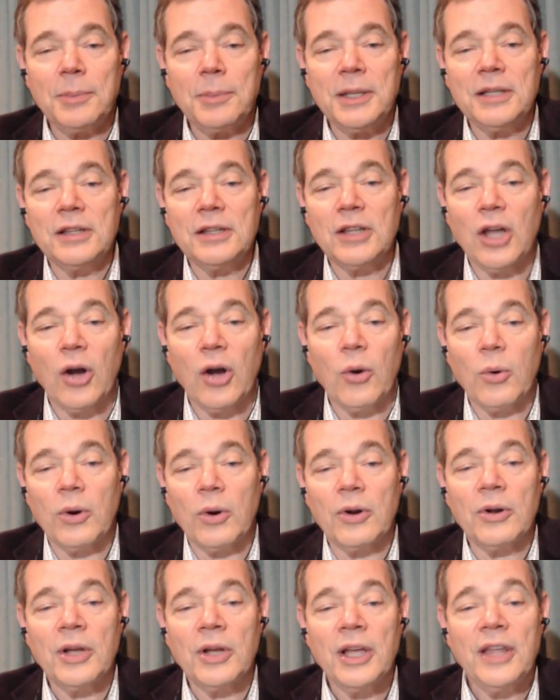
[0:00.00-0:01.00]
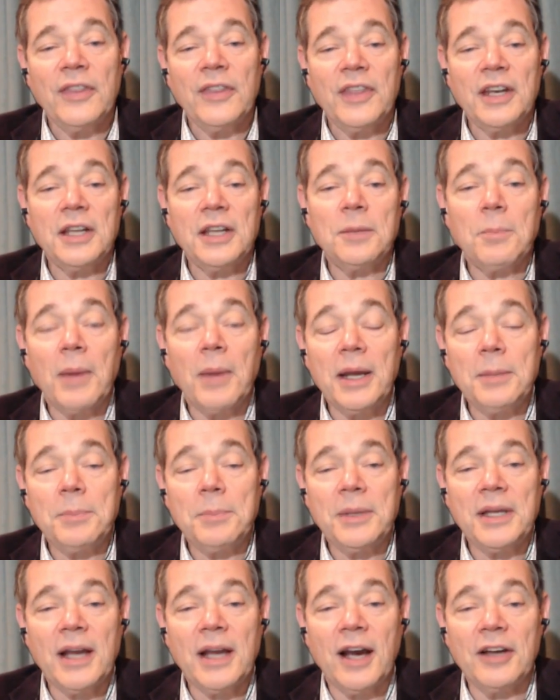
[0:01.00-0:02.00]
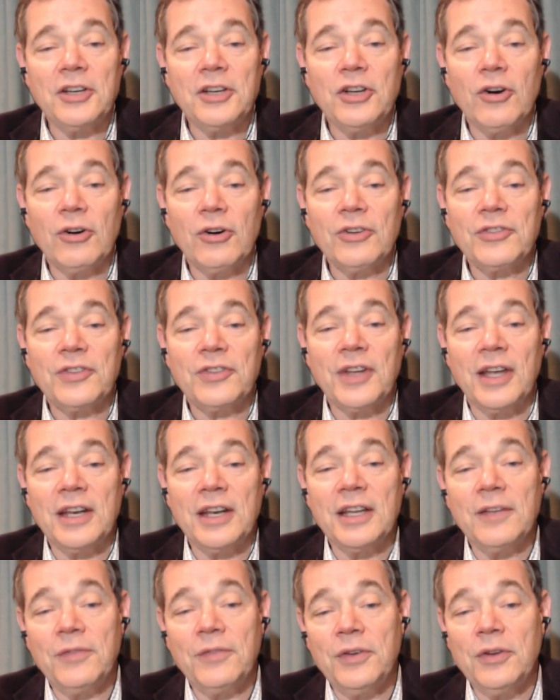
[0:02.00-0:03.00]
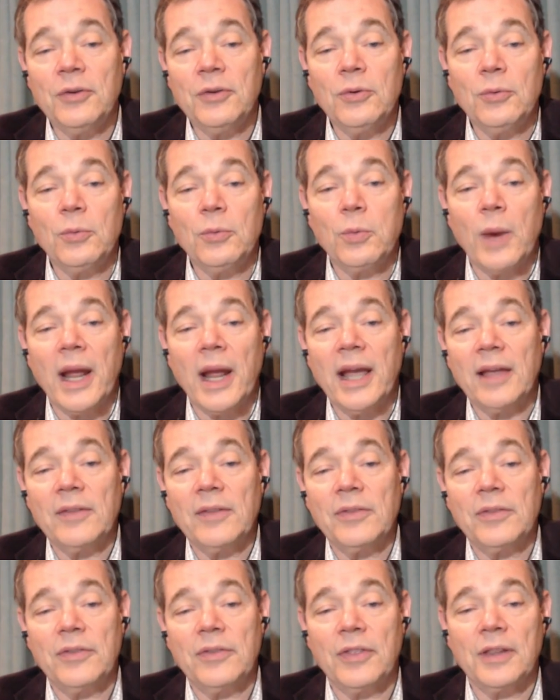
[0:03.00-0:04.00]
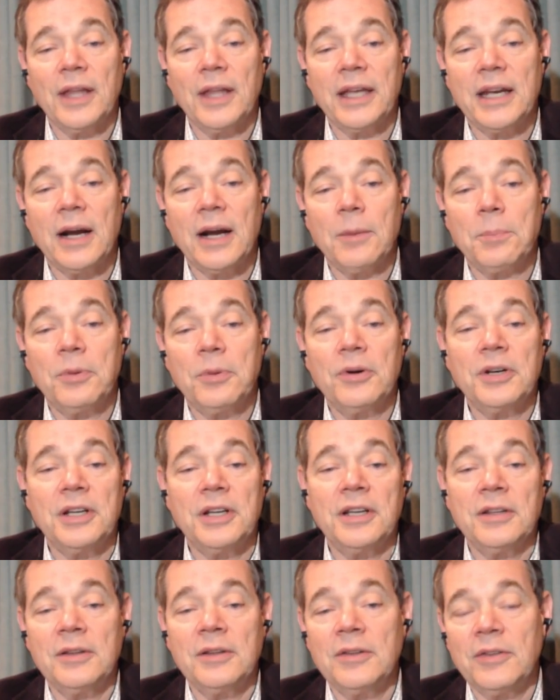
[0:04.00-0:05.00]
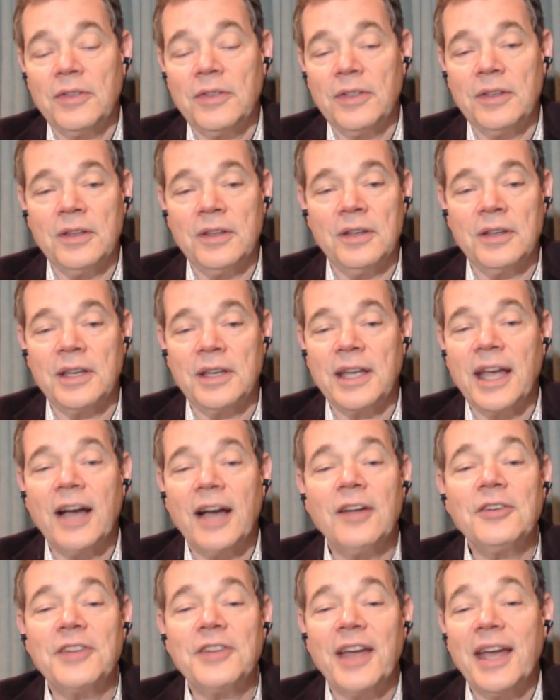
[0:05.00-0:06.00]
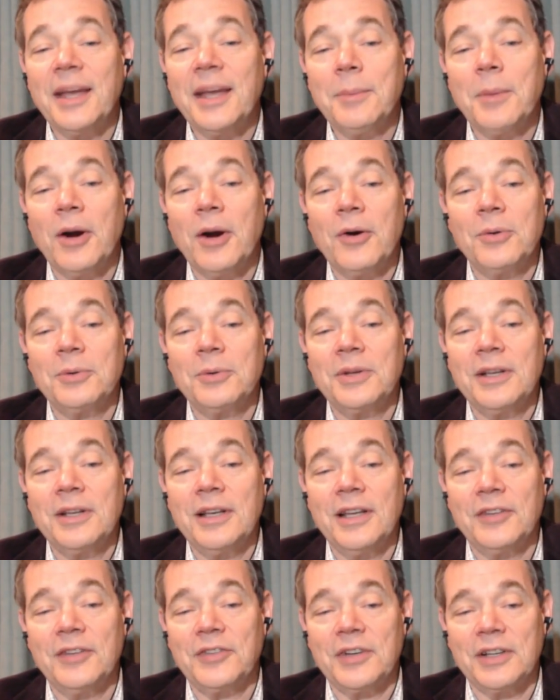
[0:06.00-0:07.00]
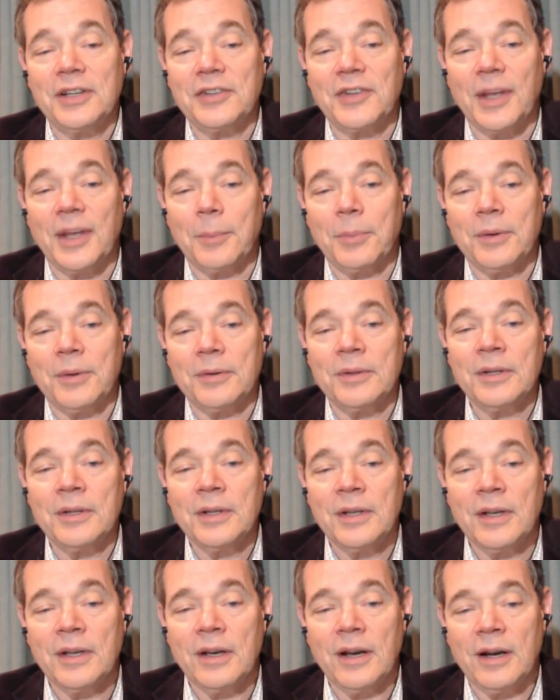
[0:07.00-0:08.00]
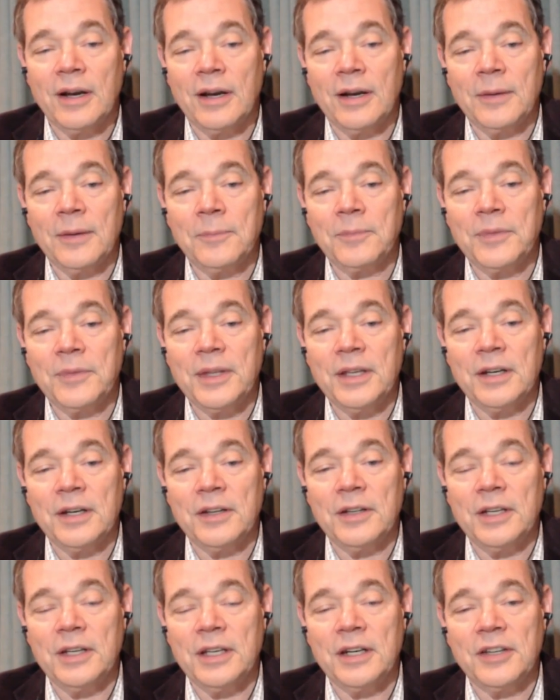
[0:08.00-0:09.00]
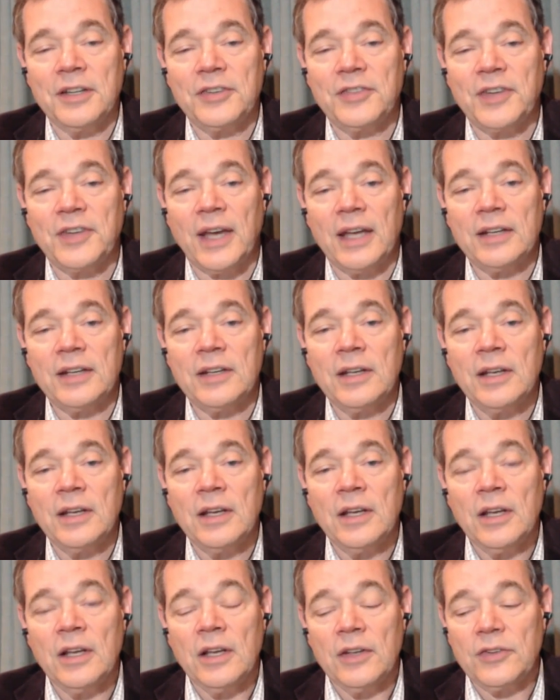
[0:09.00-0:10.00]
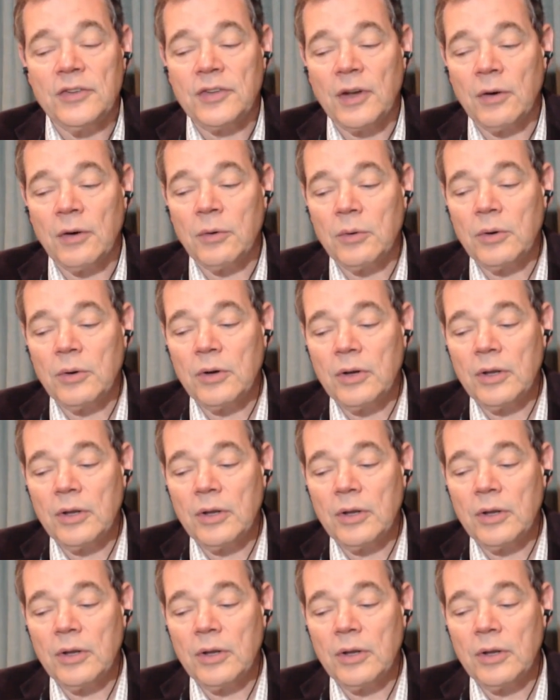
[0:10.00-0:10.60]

be lower than it might be on your set if you ran the light output in the CalDay mode, as an example, in a set. So